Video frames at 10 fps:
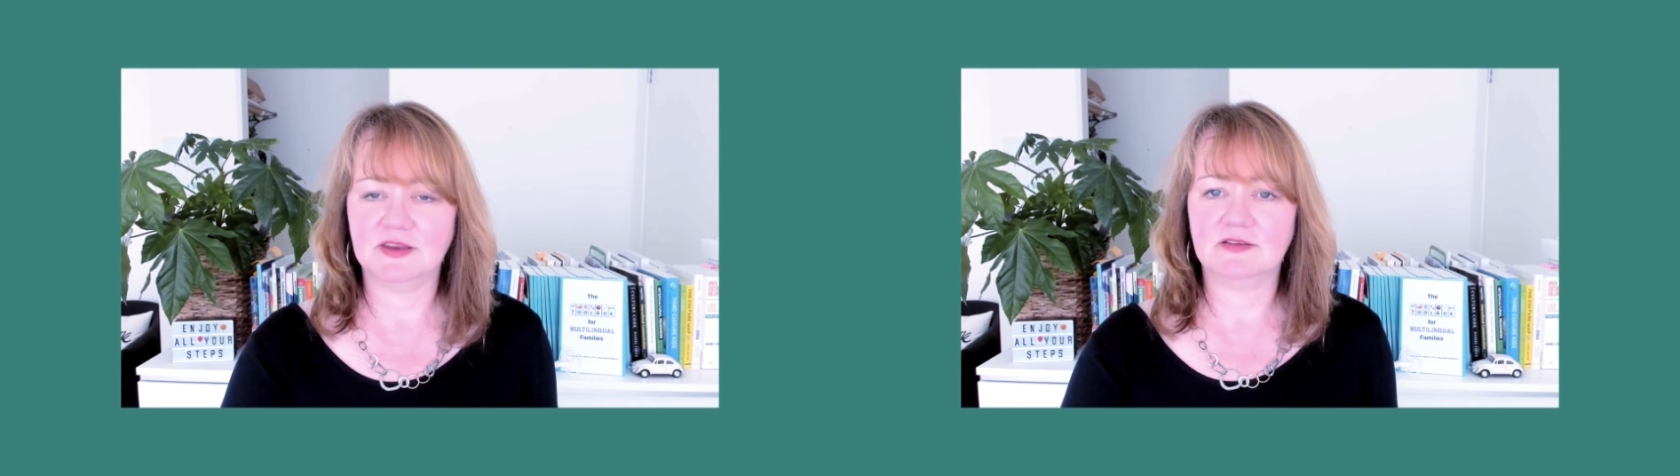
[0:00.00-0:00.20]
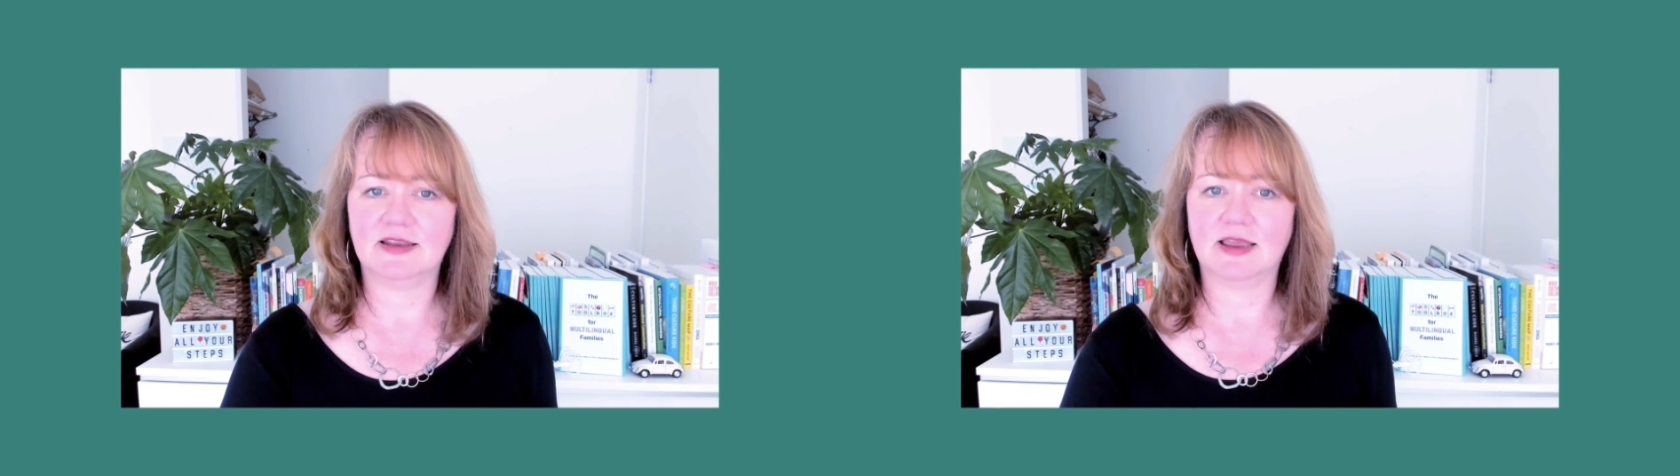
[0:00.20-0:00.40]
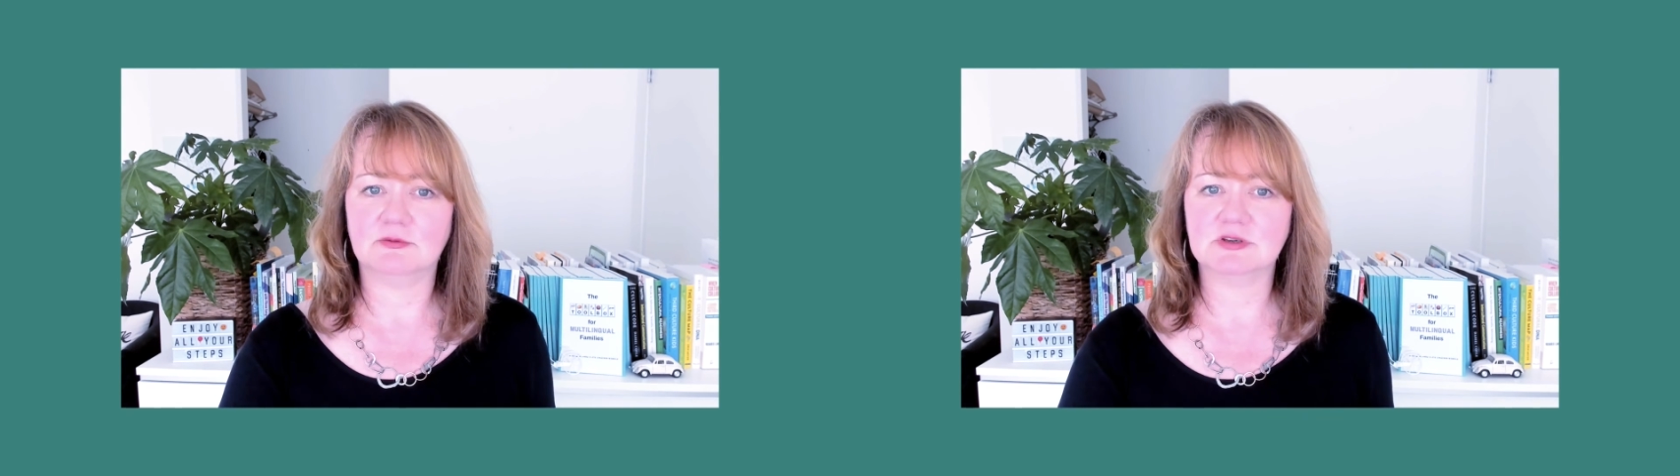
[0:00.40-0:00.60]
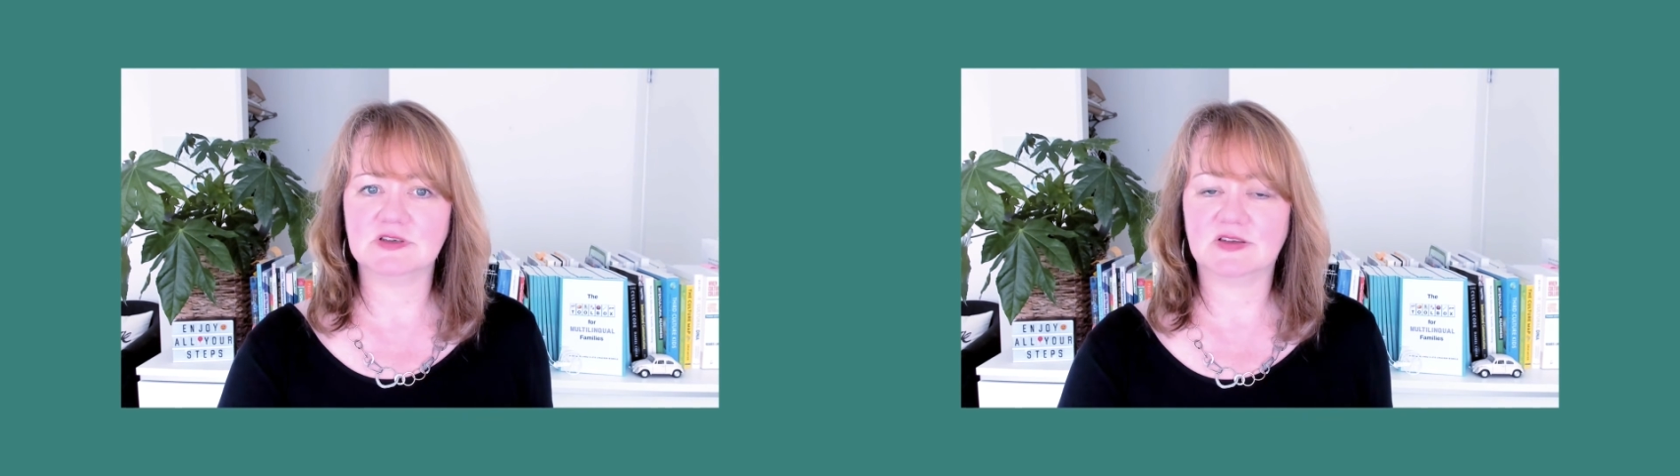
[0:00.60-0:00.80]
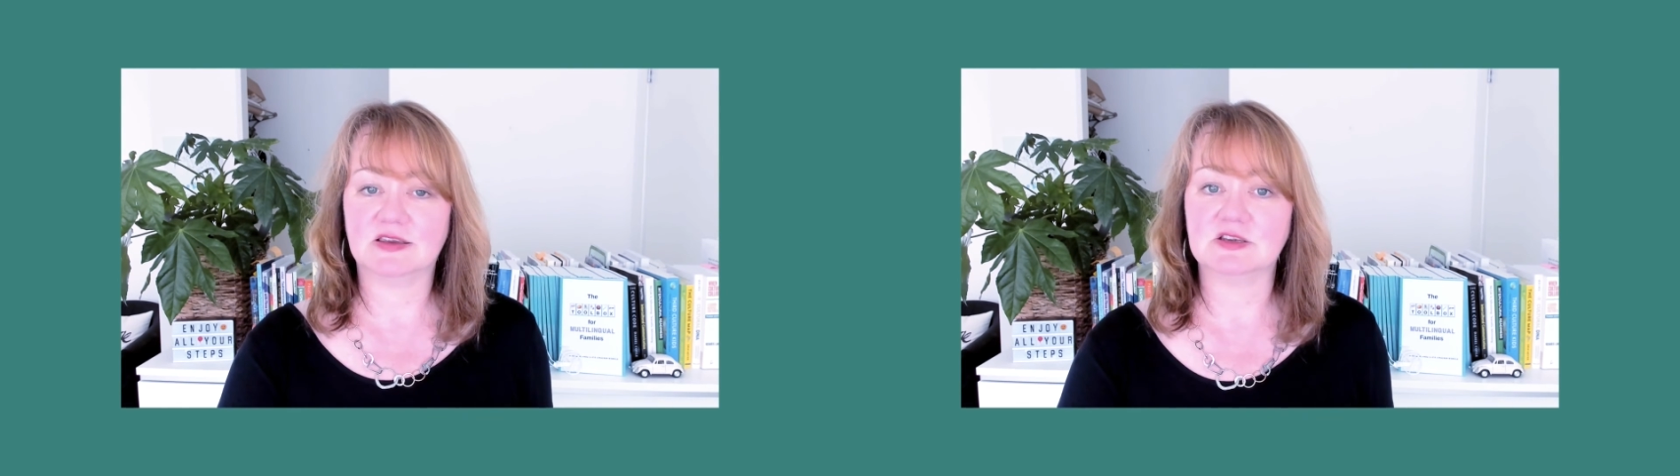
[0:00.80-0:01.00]
these
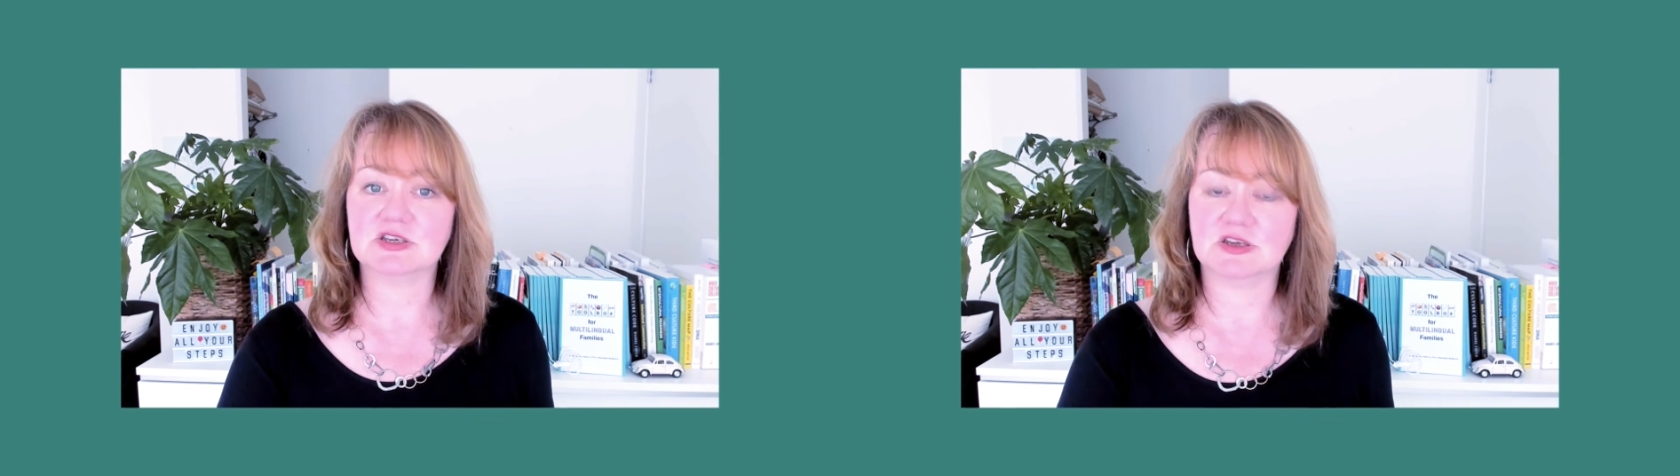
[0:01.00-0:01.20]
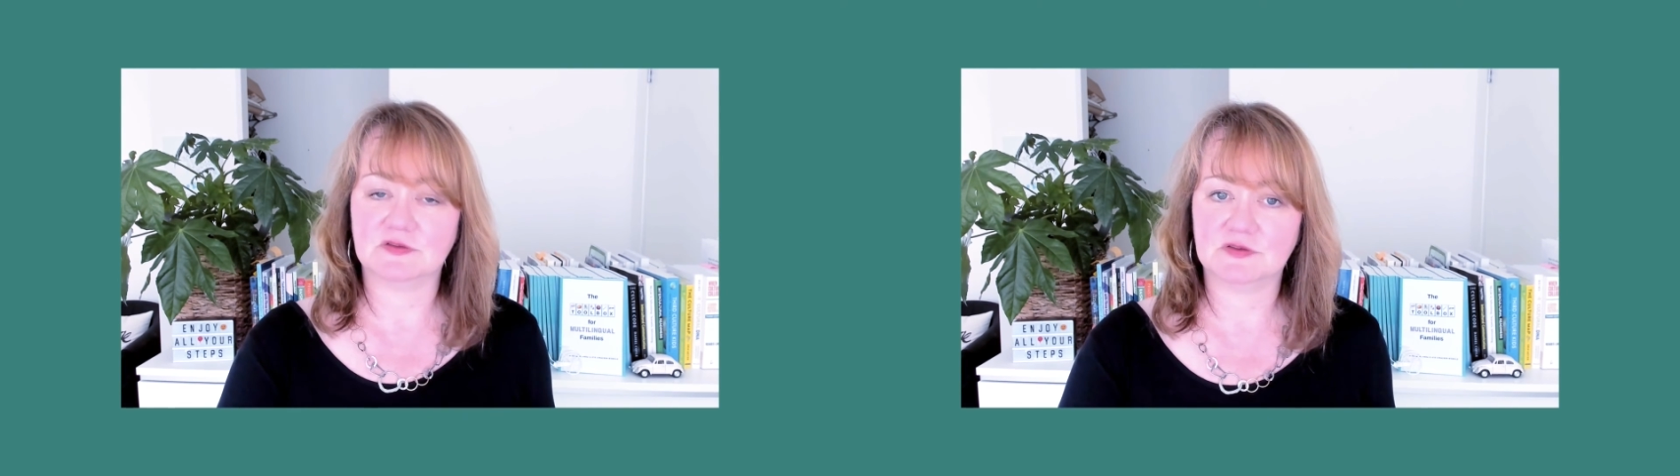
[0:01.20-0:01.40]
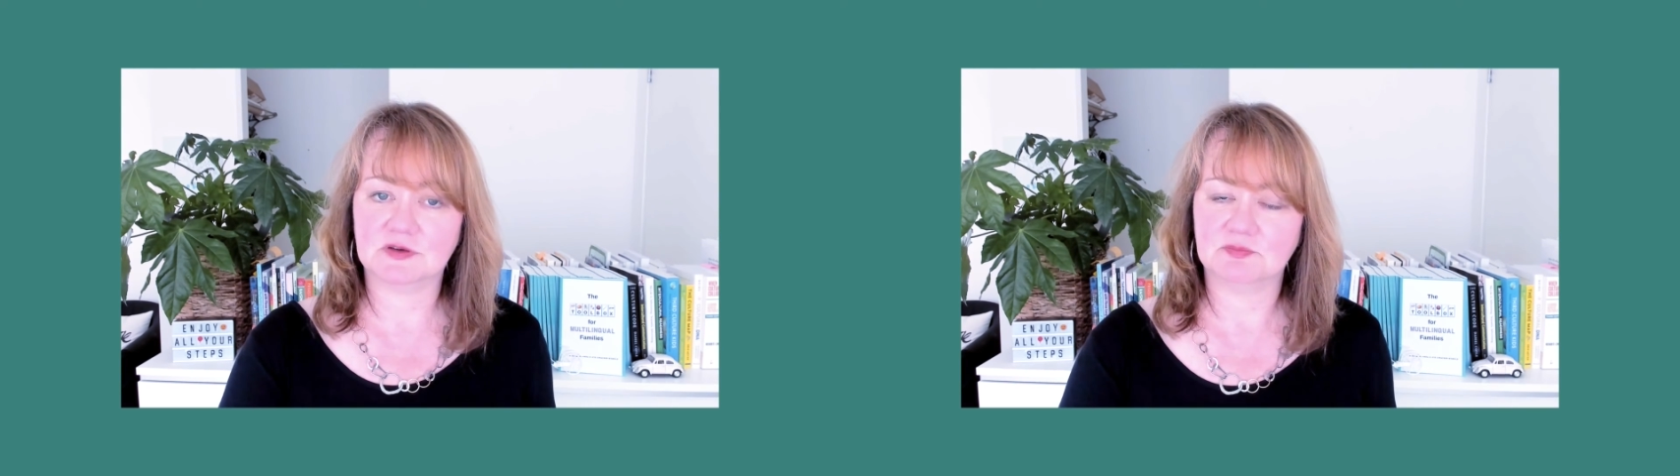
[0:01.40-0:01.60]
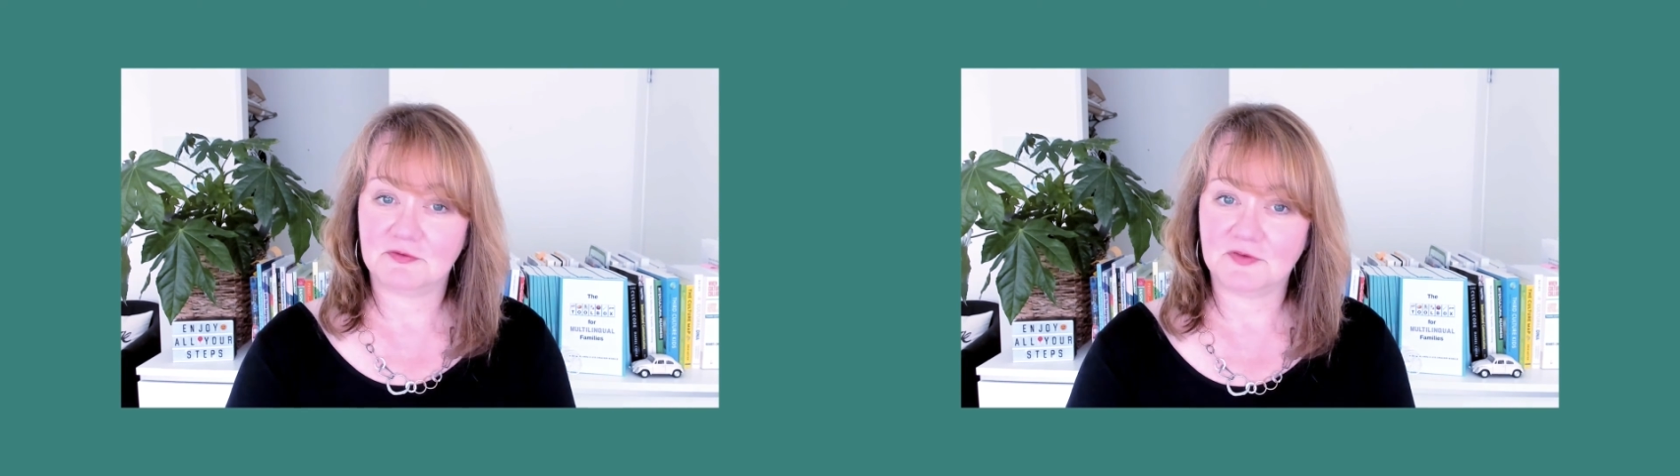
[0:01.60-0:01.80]
languages can shift.